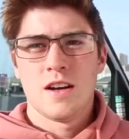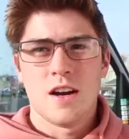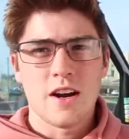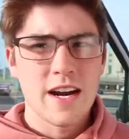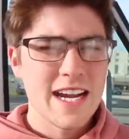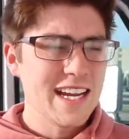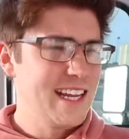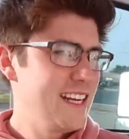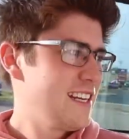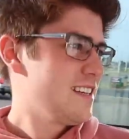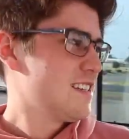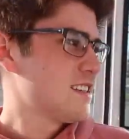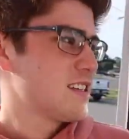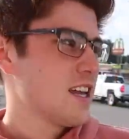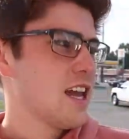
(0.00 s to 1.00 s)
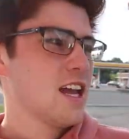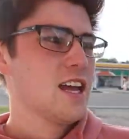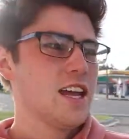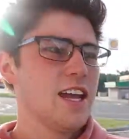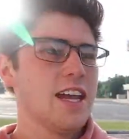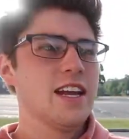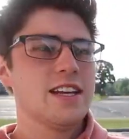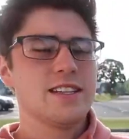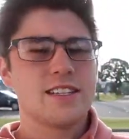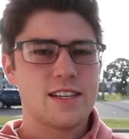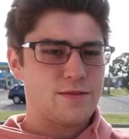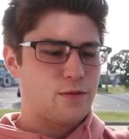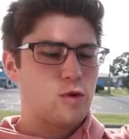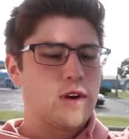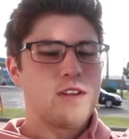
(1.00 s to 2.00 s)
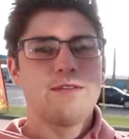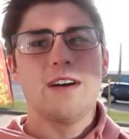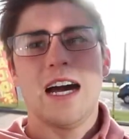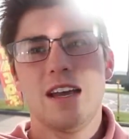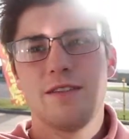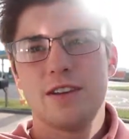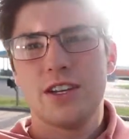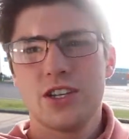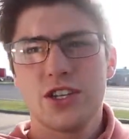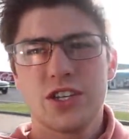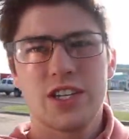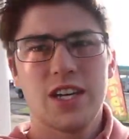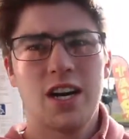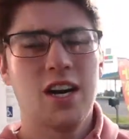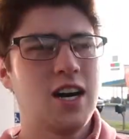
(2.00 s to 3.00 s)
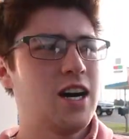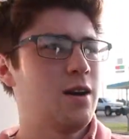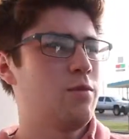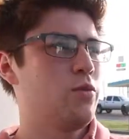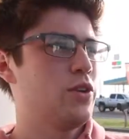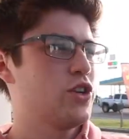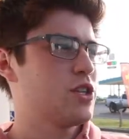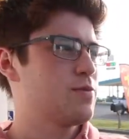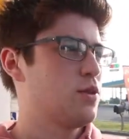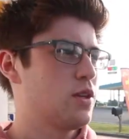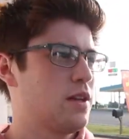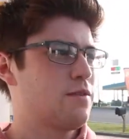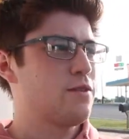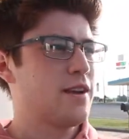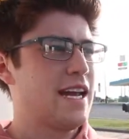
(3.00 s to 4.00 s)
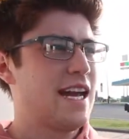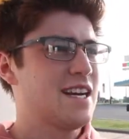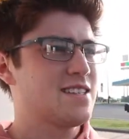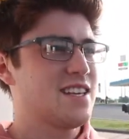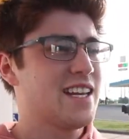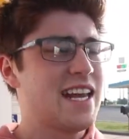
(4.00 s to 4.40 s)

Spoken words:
Alright, it is 8:45-ish. We just pulled in for gas.